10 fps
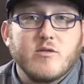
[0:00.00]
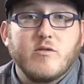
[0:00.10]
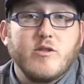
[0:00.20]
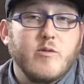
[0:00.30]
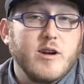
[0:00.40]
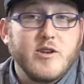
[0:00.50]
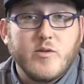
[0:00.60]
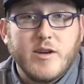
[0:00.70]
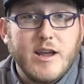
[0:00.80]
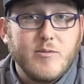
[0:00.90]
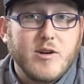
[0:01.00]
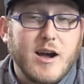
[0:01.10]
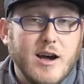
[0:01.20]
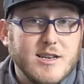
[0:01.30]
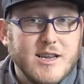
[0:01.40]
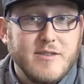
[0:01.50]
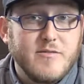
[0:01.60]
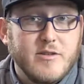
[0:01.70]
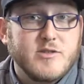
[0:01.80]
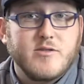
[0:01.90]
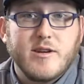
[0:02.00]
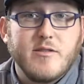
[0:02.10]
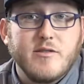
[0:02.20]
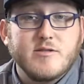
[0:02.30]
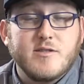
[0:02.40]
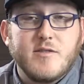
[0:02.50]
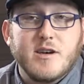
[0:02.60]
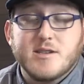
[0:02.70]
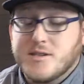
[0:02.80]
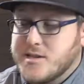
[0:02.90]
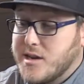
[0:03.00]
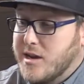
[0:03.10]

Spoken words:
or you wanted to enable content filtering on those devices.